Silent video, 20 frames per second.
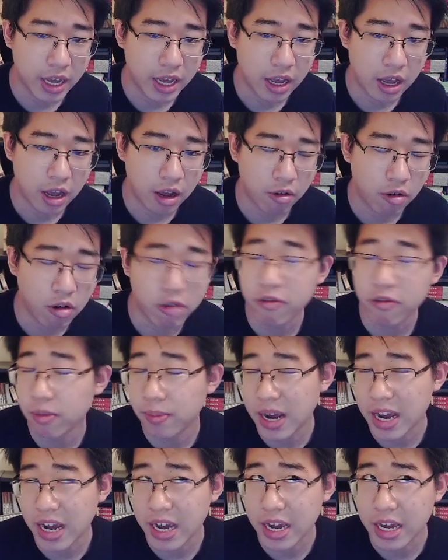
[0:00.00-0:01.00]
Or for
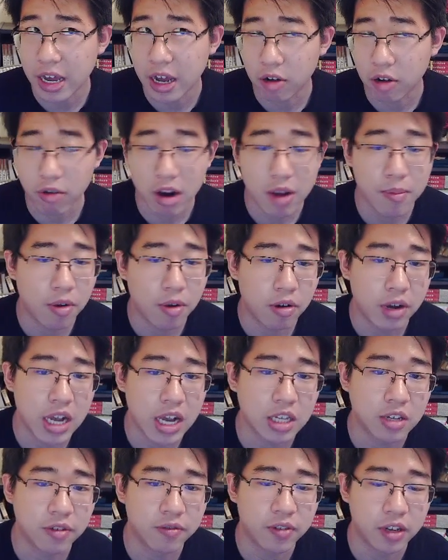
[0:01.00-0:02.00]
my Granbull
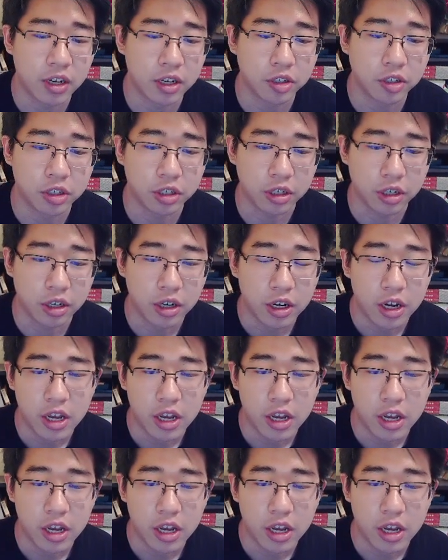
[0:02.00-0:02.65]
as a finisher.